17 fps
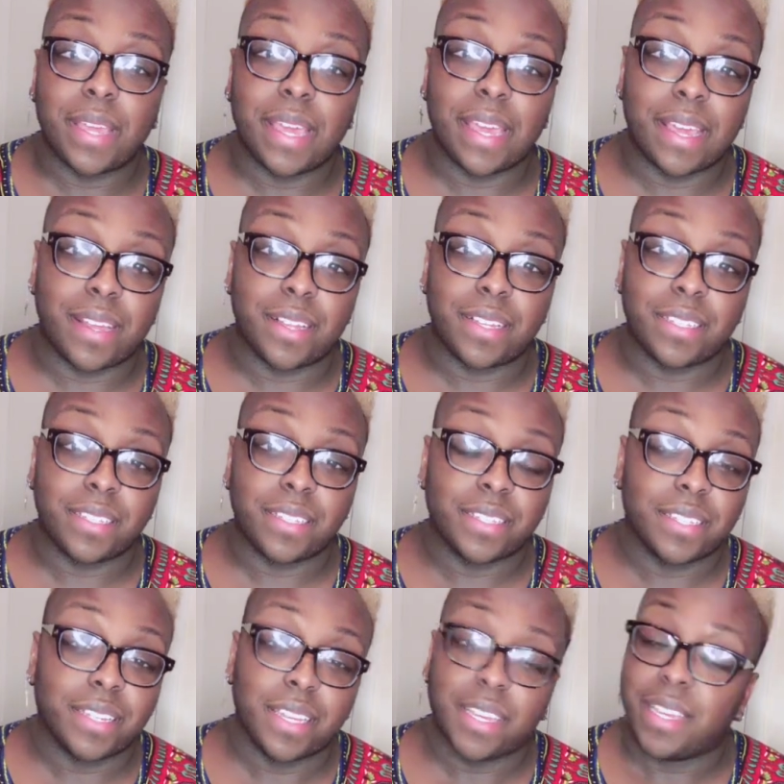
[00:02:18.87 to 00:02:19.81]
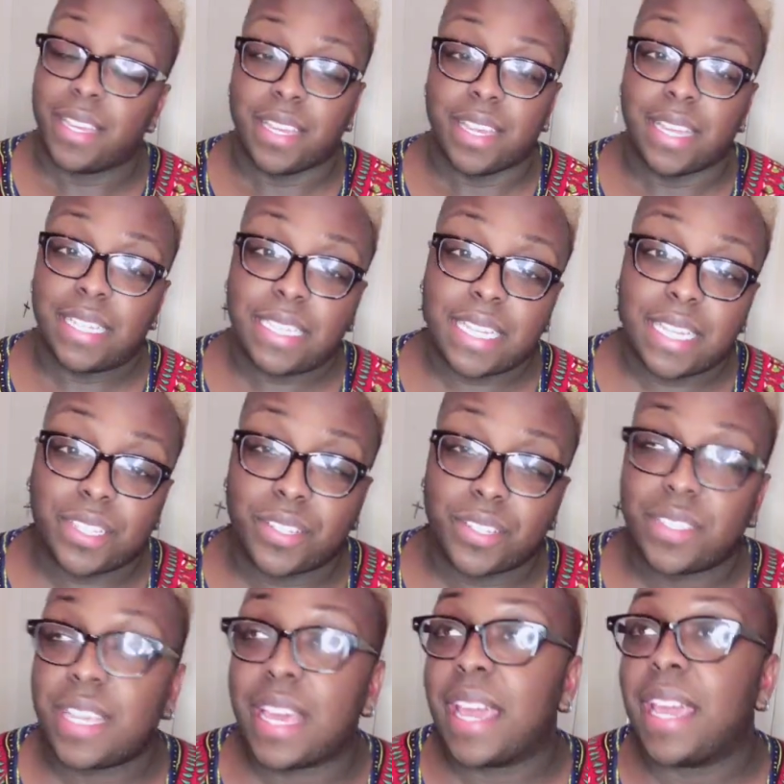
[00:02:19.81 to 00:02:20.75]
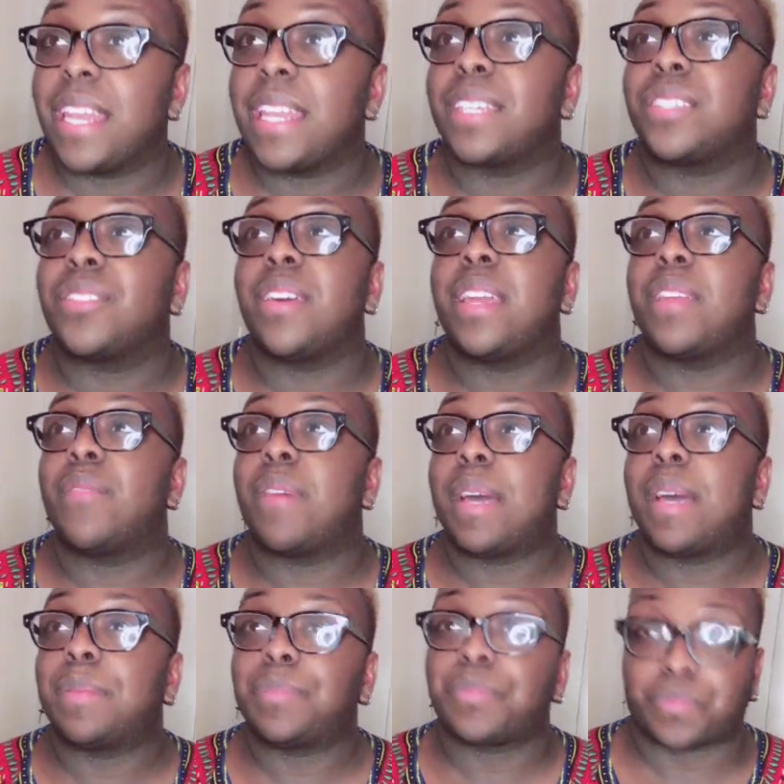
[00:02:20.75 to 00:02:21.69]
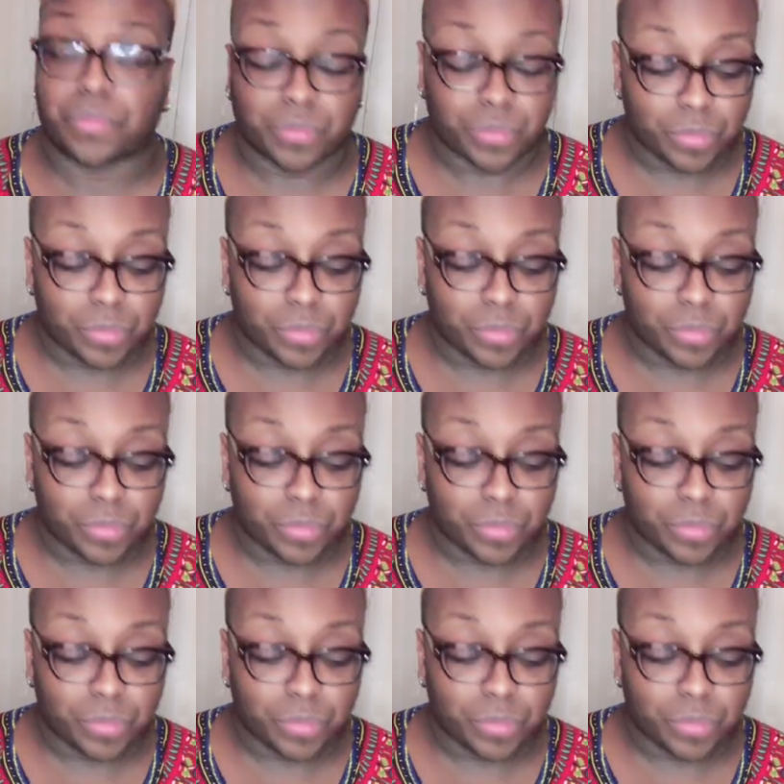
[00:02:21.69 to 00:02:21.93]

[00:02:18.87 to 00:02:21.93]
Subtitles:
Hell. It's entertaining. So anyway,